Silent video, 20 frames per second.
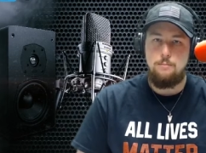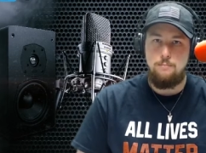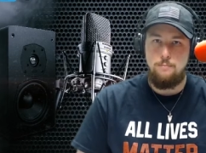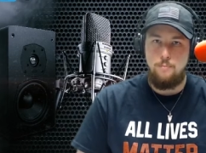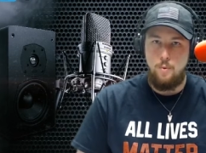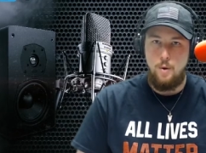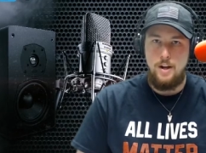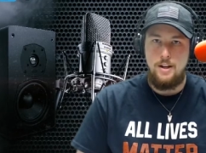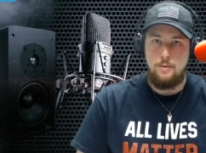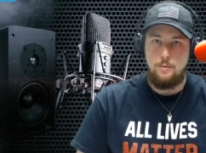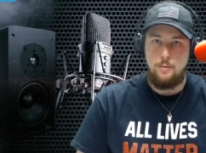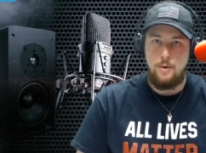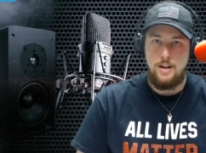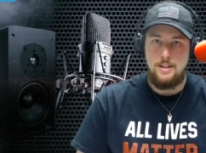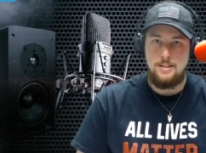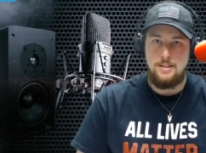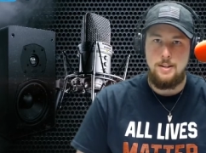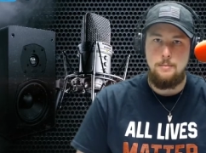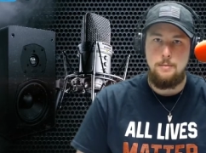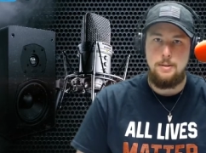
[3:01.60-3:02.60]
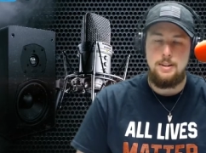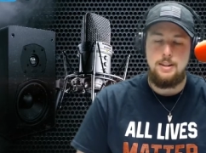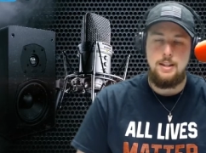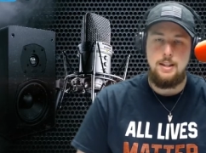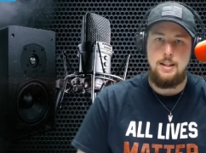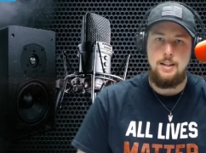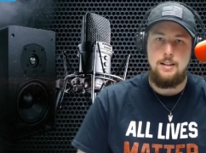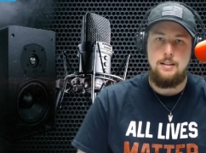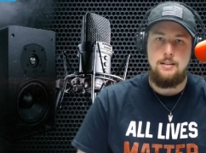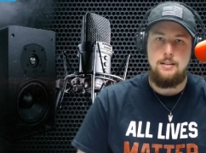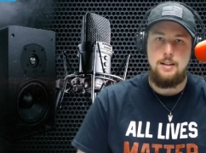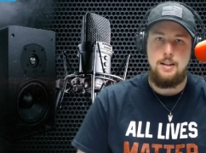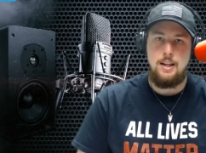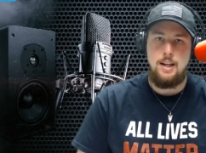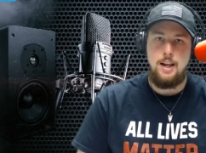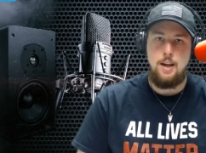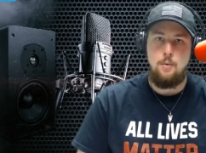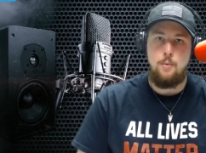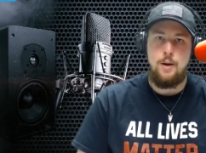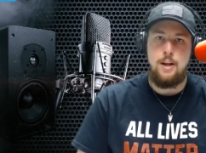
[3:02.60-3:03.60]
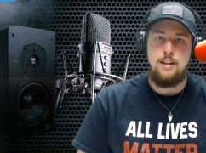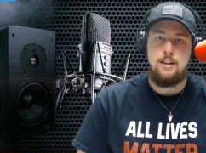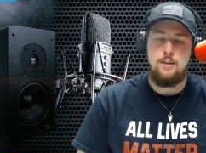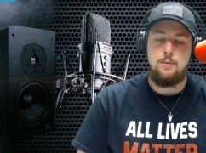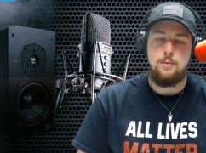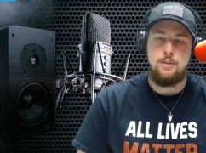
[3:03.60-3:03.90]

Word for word: raised Timothy in a way that